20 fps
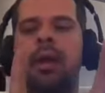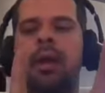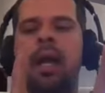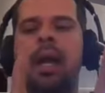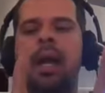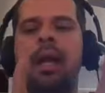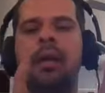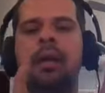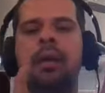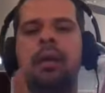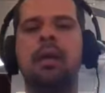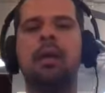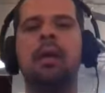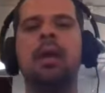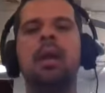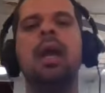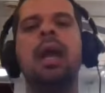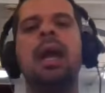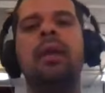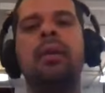Okay?
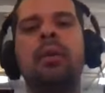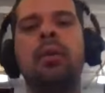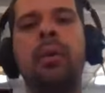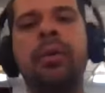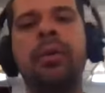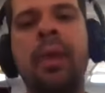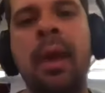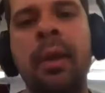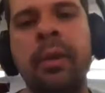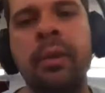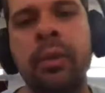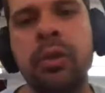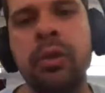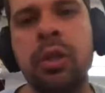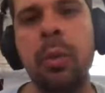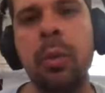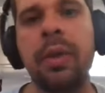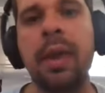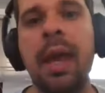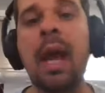It also has to
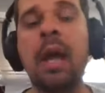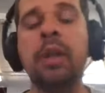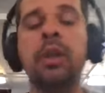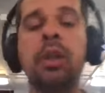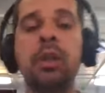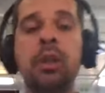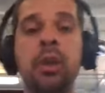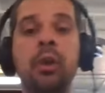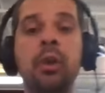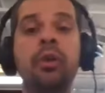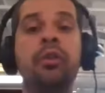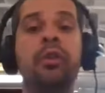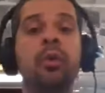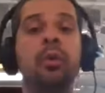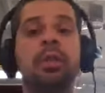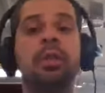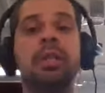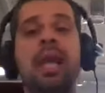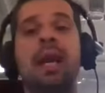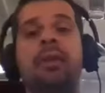do with how you use
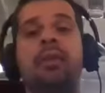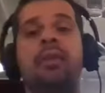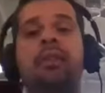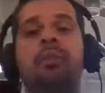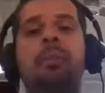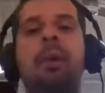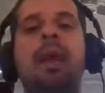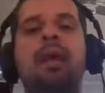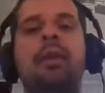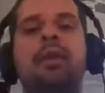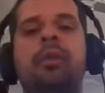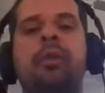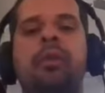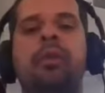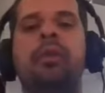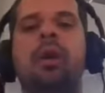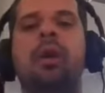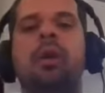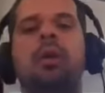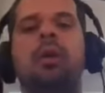your dance
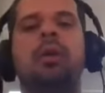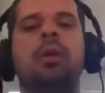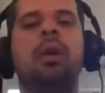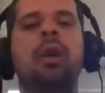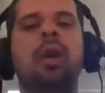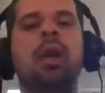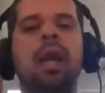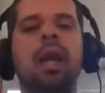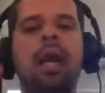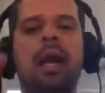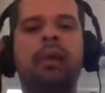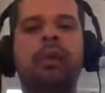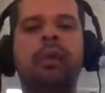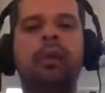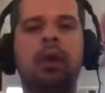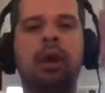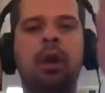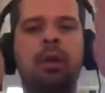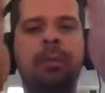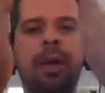space. So is
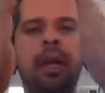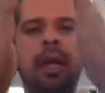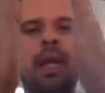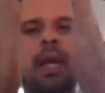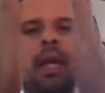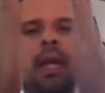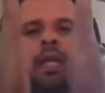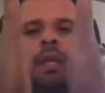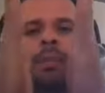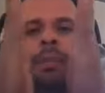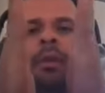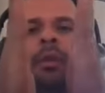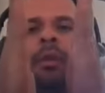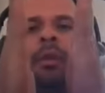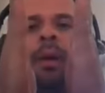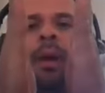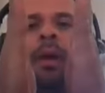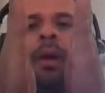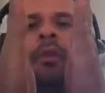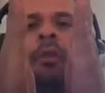it going to be an intimate
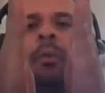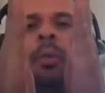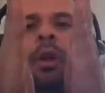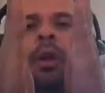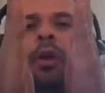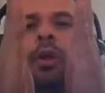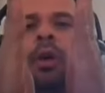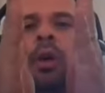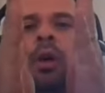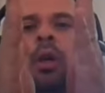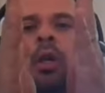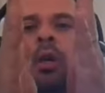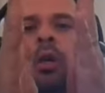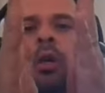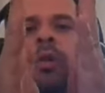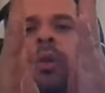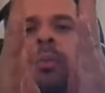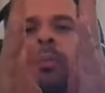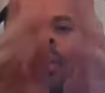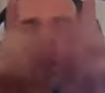space where you're not going to
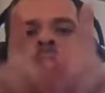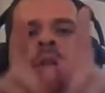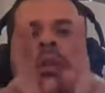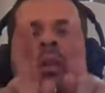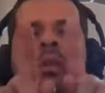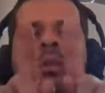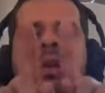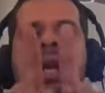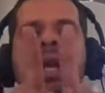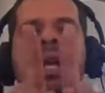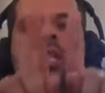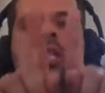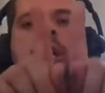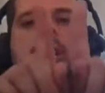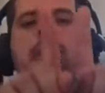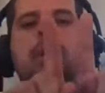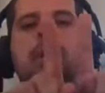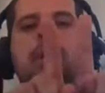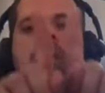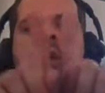use up much of the stage,
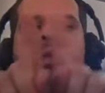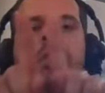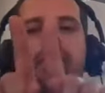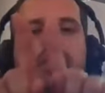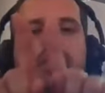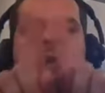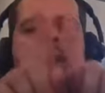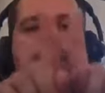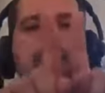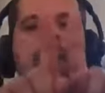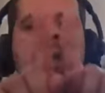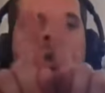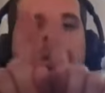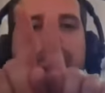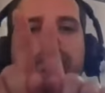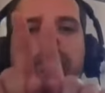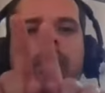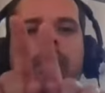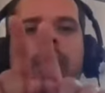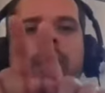you're only using little
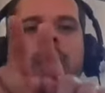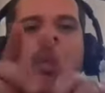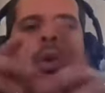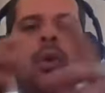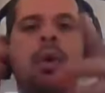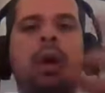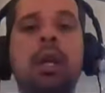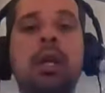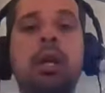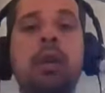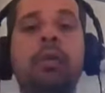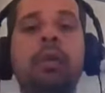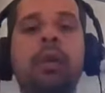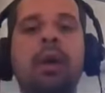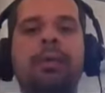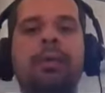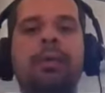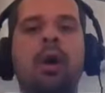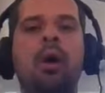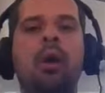bits? Or are you
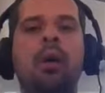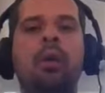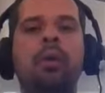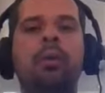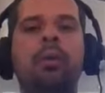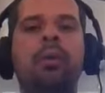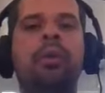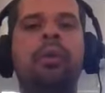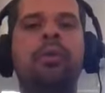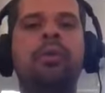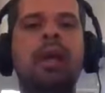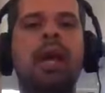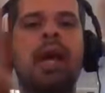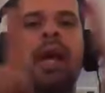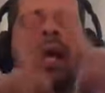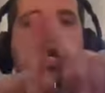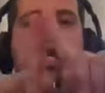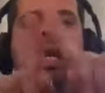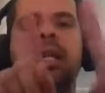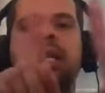using up the whole
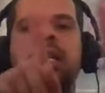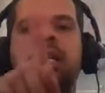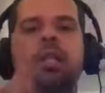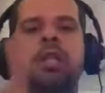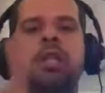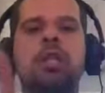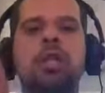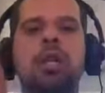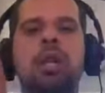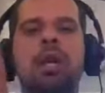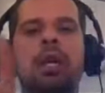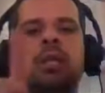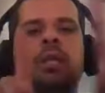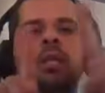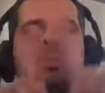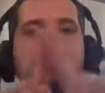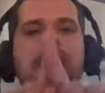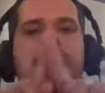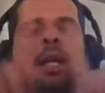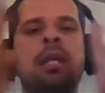stage,
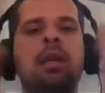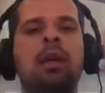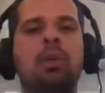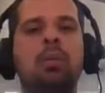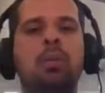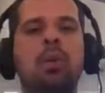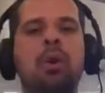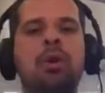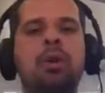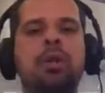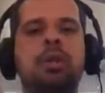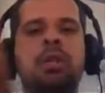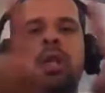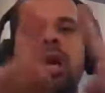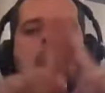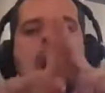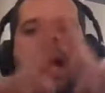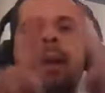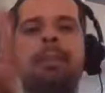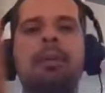depending on what
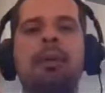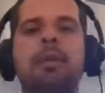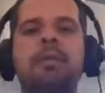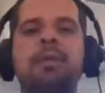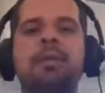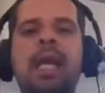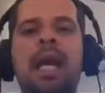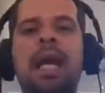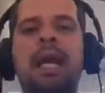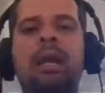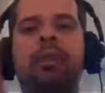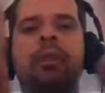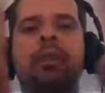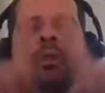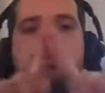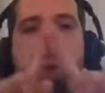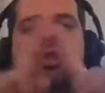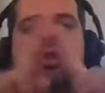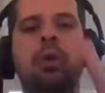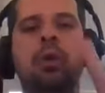type of
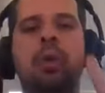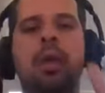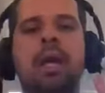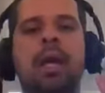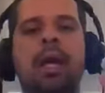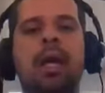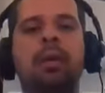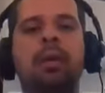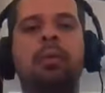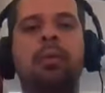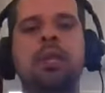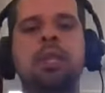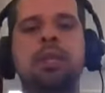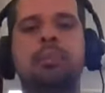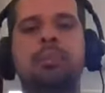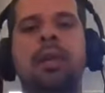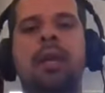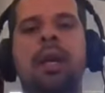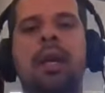dance you're doing and what you're